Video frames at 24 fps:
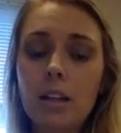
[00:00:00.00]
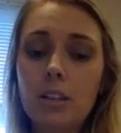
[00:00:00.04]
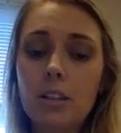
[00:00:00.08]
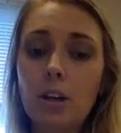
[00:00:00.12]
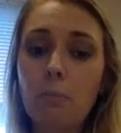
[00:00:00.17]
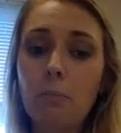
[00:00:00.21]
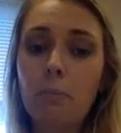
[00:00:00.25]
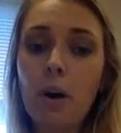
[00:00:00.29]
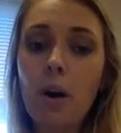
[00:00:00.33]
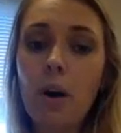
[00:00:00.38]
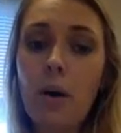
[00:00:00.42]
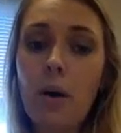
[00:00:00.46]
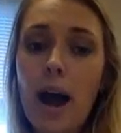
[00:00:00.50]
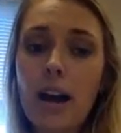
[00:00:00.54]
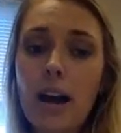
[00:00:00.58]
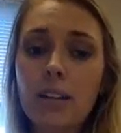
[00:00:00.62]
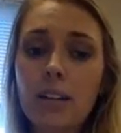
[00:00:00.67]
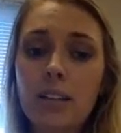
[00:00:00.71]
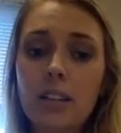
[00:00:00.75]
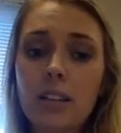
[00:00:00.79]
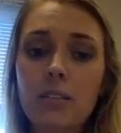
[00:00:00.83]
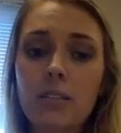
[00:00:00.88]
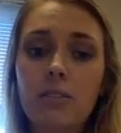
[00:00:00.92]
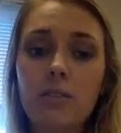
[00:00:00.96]
So
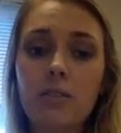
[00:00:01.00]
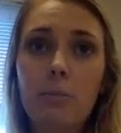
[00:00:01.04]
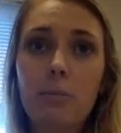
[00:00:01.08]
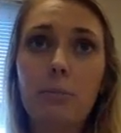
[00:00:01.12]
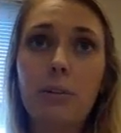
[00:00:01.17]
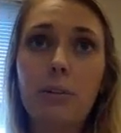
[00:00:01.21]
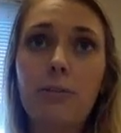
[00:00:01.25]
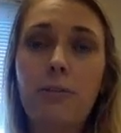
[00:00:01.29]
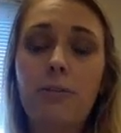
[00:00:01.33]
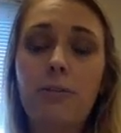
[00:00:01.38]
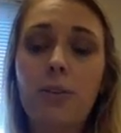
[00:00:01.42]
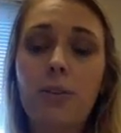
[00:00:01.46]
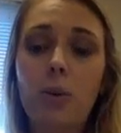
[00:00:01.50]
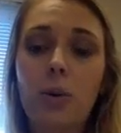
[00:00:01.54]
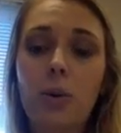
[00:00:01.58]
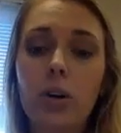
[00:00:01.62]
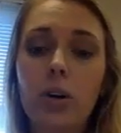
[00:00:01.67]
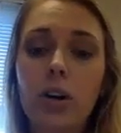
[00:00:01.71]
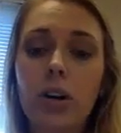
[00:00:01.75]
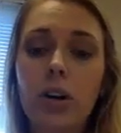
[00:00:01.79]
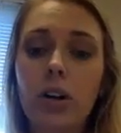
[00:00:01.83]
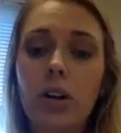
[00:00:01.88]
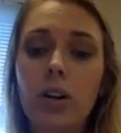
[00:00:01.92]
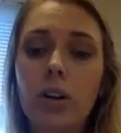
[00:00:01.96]
proactive
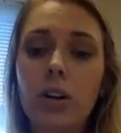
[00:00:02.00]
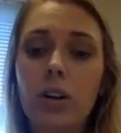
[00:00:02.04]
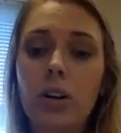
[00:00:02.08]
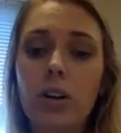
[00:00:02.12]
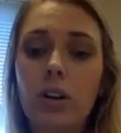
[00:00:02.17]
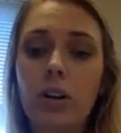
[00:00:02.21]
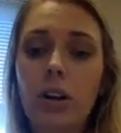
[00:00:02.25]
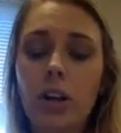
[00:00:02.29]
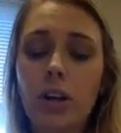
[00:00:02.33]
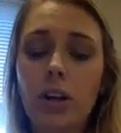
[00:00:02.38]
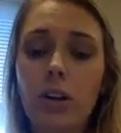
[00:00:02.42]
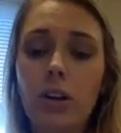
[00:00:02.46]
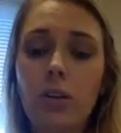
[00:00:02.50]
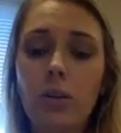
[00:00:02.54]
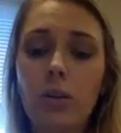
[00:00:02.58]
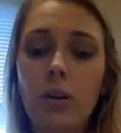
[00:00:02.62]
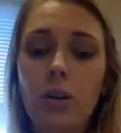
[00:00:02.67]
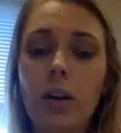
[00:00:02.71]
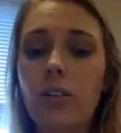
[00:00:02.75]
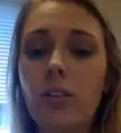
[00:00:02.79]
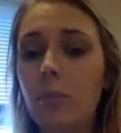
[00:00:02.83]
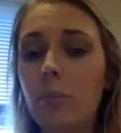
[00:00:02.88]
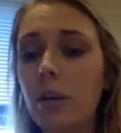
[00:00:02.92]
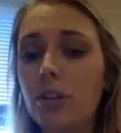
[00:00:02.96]
before you
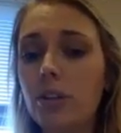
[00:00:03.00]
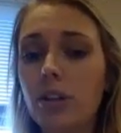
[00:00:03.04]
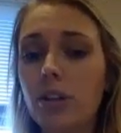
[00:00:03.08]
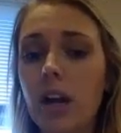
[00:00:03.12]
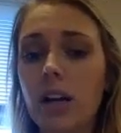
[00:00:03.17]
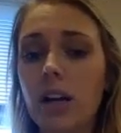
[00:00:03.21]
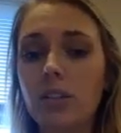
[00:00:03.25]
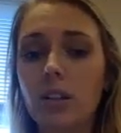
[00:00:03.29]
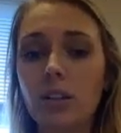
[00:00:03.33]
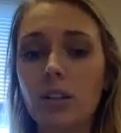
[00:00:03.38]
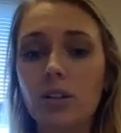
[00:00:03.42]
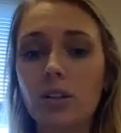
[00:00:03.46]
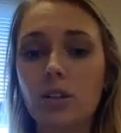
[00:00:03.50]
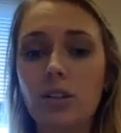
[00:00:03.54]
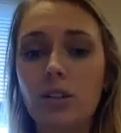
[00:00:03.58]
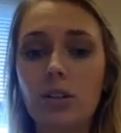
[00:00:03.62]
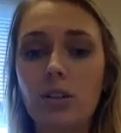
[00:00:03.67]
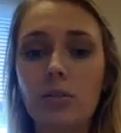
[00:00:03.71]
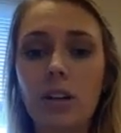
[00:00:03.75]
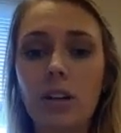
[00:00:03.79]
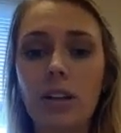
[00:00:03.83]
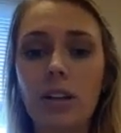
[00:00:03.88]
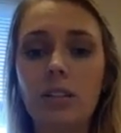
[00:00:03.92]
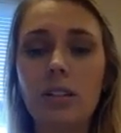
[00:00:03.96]
ever place your hands on a
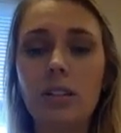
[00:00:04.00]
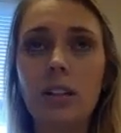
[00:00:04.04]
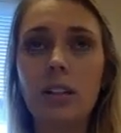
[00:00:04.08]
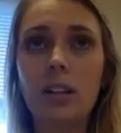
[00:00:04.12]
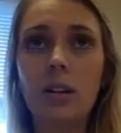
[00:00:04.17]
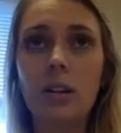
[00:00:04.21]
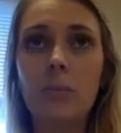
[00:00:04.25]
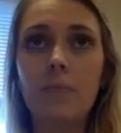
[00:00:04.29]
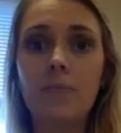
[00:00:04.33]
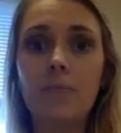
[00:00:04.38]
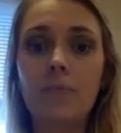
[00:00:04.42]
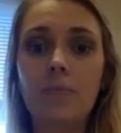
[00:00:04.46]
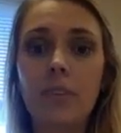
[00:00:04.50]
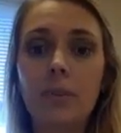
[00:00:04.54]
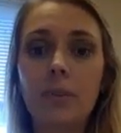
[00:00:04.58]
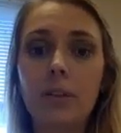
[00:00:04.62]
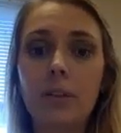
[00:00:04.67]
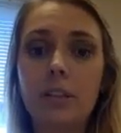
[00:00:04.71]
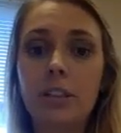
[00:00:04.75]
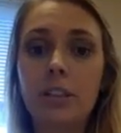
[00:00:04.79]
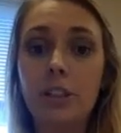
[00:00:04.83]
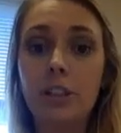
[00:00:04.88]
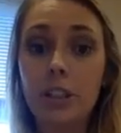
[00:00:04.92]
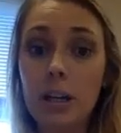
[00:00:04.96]
student,
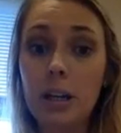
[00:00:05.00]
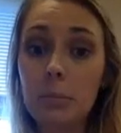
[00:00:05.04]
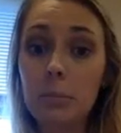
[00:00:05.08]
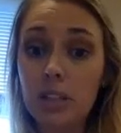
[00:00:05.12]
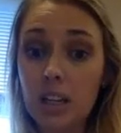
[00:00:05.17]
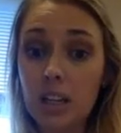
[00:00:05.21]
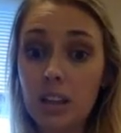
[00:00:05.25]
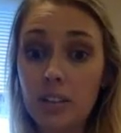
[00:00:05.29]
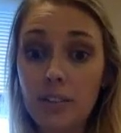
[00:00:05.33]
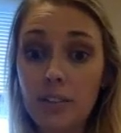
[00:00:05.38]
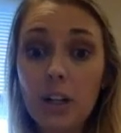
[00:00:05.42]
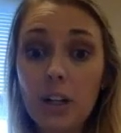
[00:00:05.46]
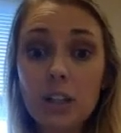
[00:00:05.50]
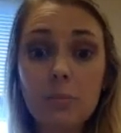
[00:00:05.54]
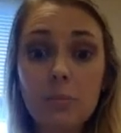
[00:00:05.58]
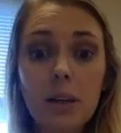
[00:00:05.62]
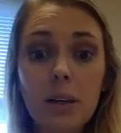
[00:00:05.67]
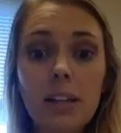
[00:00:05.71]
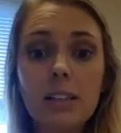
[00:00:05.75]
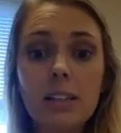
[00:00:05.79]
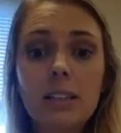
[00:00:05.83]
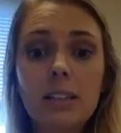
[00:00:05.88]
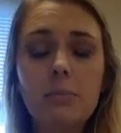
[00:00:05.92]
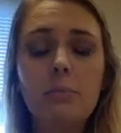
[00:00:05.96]
which should not be done in the first
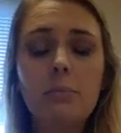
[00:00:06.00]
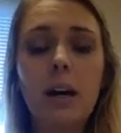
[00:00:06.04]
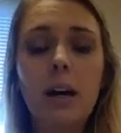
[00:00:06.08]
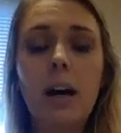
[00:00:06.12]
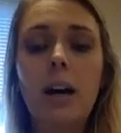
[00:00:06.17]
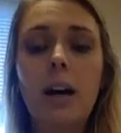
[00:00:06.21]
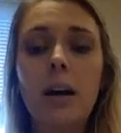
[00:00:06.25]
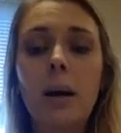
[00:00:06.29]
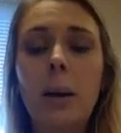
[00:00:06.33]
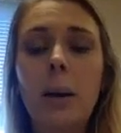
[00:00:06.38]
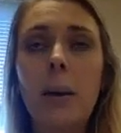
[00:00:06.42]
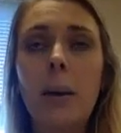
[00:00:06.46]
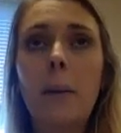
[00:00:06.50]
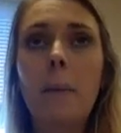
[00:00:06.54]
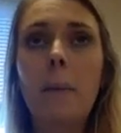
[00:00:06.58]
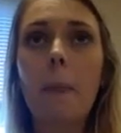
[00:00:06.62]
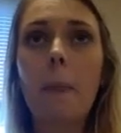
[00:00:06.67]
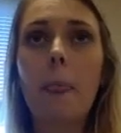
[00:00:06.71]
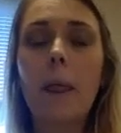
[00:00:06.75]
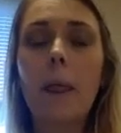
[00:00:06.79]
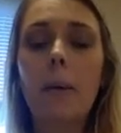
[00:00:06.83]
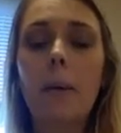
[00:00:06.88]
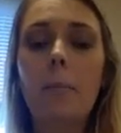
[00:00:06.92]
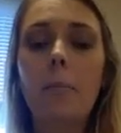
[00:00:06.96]
place, but
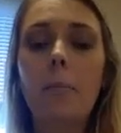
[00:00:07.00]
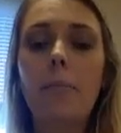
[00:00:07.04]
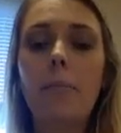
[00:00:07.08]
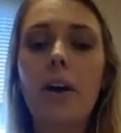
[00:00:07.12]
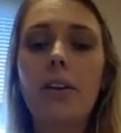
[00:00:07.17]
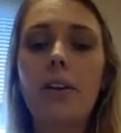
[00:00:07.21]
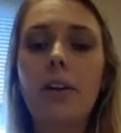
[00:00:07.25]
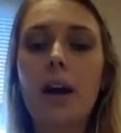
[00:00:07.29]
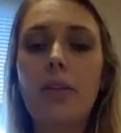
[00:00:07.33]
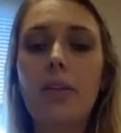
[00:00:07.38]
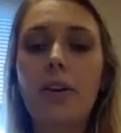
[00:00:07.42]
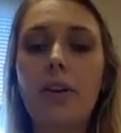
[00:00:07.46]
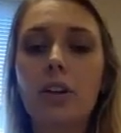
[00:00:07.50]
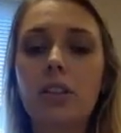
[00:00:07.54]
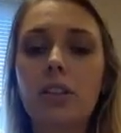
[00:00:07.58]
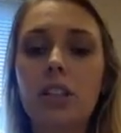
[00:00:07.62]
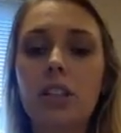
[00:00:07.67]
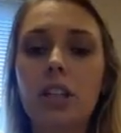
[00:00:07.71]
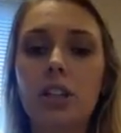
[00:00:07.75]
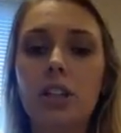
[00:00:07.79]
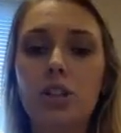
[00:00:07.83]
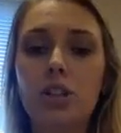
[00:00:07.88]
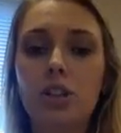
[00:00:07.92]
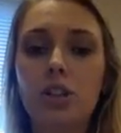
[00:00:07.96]
another
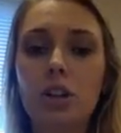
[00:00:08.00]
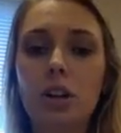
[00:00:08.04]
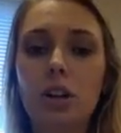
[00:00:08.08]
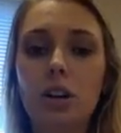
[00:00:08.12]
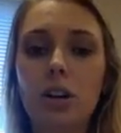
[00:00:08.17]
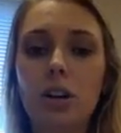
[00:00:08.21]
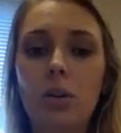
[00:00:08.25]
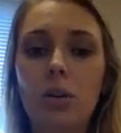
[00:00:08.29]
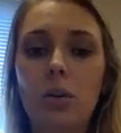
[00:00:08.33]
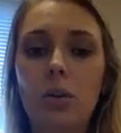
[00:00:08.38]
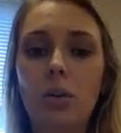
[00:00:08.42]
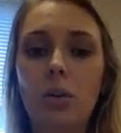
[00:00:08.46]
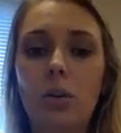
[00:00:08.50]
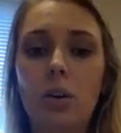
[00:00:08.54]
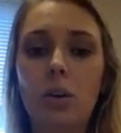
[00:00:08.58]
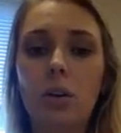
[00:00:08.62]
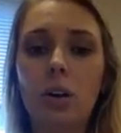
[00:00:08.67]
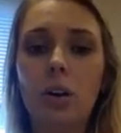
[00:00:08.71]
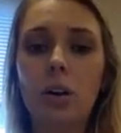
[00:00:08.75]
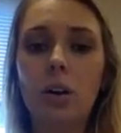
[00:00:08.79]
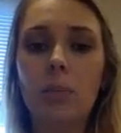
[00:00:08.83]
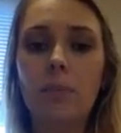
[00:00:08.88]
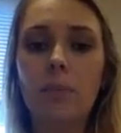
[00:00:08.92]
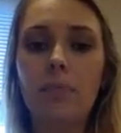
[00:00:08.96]
teacher
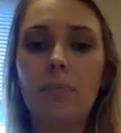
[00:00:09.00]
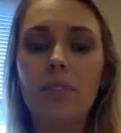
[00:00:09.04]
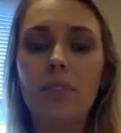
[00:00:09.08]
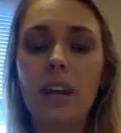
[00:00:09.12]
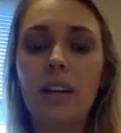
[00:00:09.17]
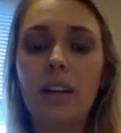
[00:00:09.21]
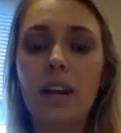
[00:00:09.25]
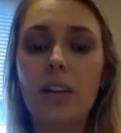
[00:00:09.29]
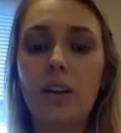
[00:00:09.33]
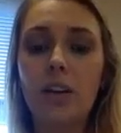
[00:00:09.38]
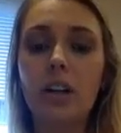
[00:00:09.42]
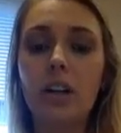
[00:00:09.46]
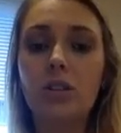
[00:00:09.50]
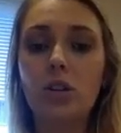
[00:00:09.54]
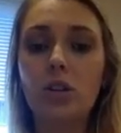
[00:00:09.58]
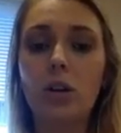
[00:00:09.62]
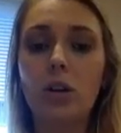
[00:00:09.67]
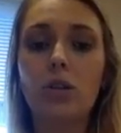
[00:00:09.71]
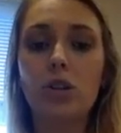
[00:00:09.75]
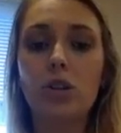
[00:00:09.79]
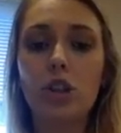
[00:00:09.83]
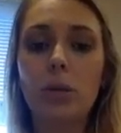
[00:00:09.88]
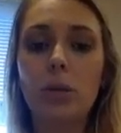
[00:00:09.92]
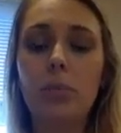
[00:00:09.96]
or another
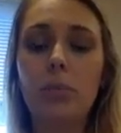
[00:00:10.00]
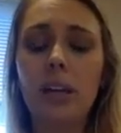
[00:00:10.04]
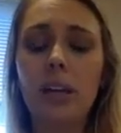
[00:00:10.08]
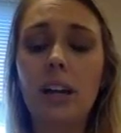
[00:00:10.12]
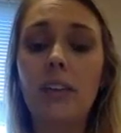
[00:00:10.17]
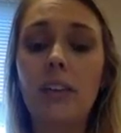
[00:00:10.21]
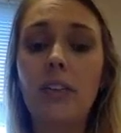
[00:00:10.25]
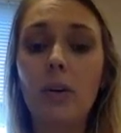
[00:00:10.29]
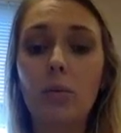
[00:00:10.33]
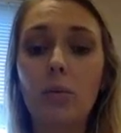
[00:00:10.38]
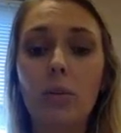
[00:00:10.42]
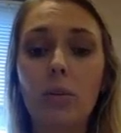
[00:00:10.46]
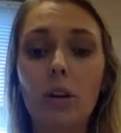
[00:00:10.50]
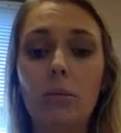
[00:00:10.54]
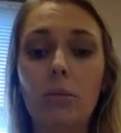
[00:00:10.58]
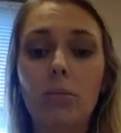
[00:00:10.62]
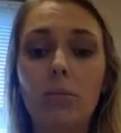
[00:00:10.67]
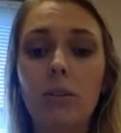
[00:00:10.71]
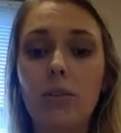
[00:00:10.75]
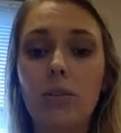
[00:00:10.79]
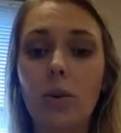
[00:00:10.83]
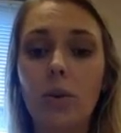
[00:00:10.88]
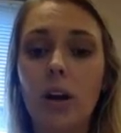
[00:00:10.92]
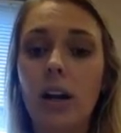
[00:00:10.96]
adult should be in the room
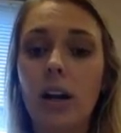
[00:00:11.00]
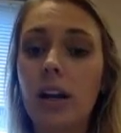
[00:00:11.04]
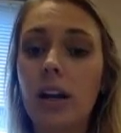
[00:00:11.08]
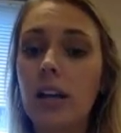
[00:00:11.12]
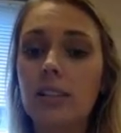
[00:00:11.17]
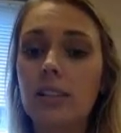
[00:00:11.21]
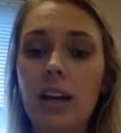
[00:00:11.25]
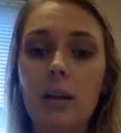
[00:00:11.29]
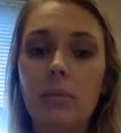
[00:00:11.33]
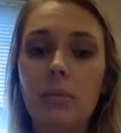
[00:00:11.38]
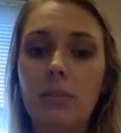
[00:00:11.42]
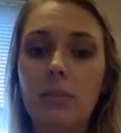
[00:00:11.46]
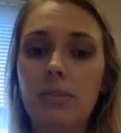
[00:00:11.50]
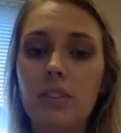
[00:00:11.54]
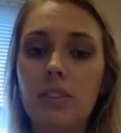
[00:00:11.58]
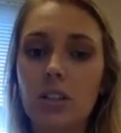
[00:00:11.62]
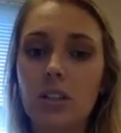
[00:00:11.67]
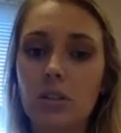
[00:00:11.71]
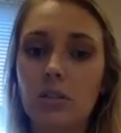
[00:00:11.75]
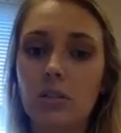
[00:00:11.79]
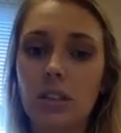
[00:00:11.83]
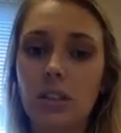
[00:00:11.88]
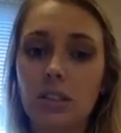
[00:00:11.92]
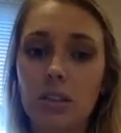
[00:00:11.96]
before any type of
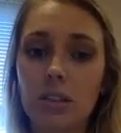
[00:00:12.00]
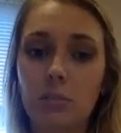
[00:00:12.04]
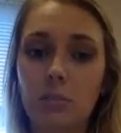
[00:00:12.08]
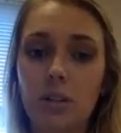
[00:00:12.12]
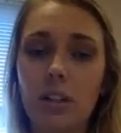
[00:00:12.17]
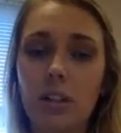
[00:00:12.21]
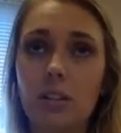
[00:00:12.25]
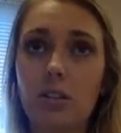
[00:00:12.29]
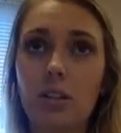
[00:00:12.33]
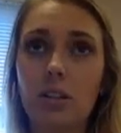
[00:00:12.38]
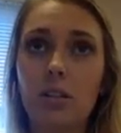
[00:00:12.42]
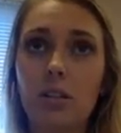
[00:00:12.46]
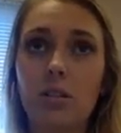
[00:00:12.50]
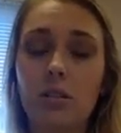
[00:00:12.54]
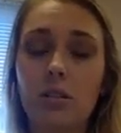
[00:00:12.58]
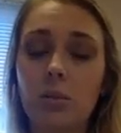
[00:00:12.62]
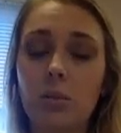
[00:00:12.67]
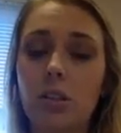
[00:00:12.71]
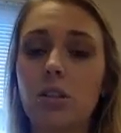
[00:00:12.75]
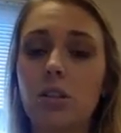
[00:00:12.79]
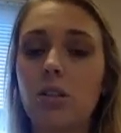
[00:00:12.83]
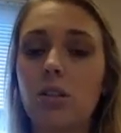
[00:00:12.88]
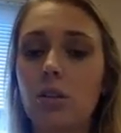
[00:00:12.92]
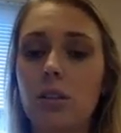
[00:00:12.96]
physical discipline is used
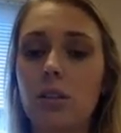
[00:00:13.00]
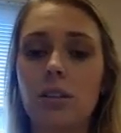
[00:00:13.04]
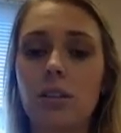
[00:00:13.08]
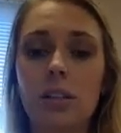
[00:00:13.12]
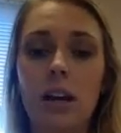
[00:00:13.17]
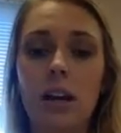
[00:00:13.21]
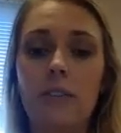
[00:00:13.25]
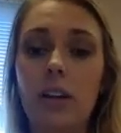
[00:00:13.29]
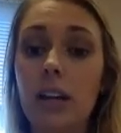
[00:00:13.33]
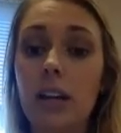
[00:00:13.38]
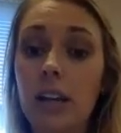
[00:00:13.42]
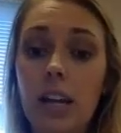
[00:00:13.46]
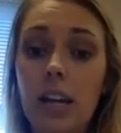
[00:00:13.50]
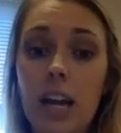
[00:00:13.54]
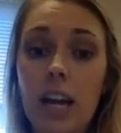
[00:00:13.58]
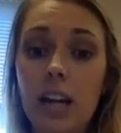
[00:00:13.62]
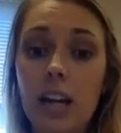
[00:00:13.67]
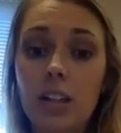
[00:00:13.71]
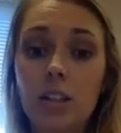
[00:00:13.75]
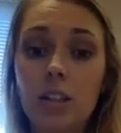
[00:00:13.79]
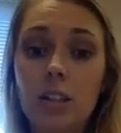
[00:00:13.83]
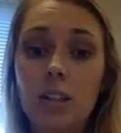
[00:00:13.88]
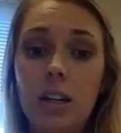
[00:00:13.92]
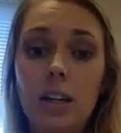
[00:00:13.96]
with students of any
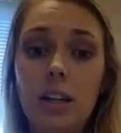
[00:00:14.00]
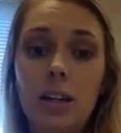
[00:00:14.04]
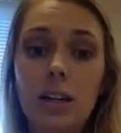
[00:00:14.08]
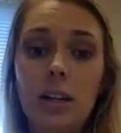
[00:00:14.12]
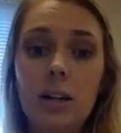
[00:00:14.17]
age.